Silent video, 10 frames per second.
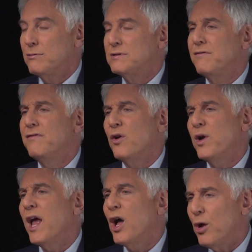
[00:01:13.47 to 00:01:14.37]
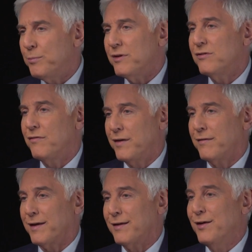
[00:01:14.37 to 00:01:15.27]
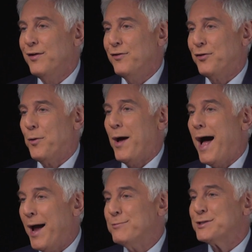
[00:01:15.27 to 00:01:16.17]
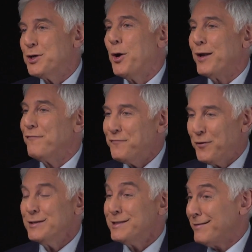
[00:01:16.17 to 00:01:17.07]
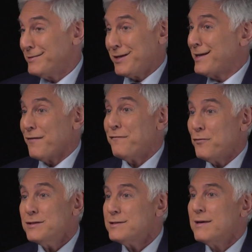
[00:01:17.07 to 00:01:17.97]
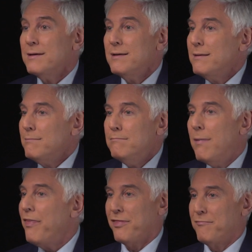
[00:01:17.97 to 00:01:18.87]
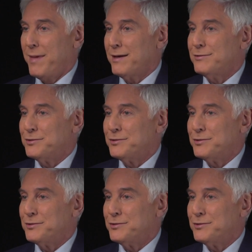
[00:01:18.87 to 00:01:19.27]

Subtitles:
it was a very helpless feeling. So I was taught first, it was like the first month of medical